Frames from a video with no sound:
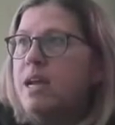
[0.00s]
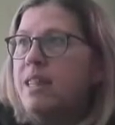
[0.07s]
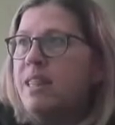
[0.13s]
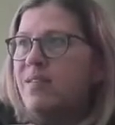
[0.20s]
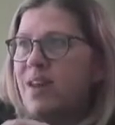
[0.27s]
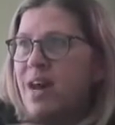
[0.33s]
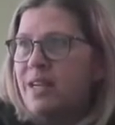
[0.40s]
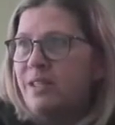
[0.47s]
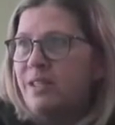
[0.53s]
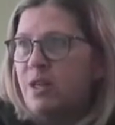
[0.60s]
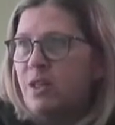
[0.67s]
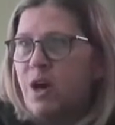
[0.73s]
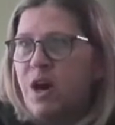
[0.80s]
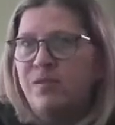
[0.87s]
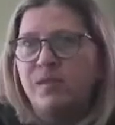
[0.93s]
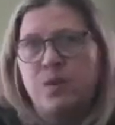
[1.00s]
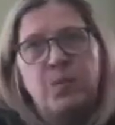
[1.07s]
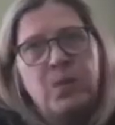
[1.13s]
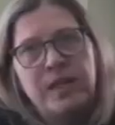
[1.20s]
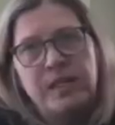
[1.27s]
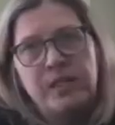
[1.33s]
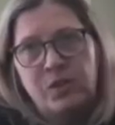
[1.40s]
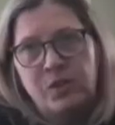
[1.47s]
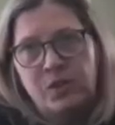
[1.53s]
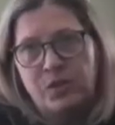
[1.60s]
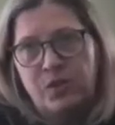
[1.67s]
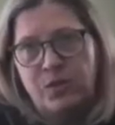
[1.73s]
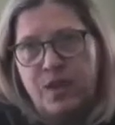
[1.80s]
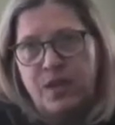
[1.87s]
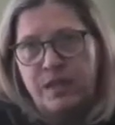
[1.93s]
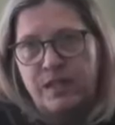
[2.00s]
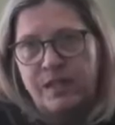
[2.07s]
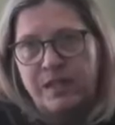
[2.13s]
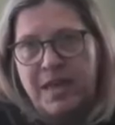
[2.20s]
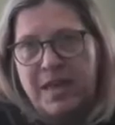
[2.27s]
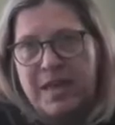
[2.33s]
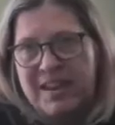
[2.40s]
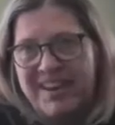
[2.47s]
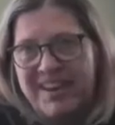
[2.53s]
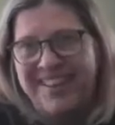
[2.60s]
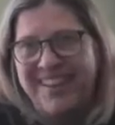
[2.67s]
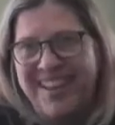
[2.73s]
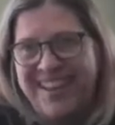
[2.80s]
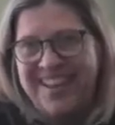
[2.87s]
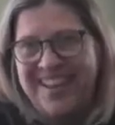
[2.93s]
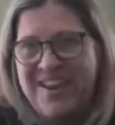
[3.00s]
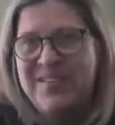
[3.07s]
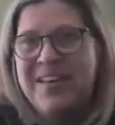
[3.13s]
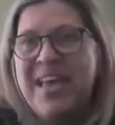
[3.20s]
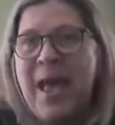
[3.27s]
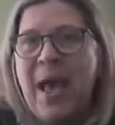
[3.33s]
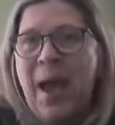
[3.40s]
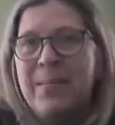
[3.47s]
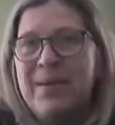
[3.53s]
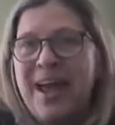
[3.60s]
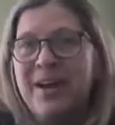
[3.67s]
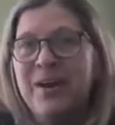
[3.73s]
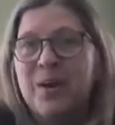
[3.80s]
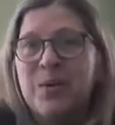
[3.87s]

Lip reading: and they've acted unlawfully, what is your defense then? I mean, I don't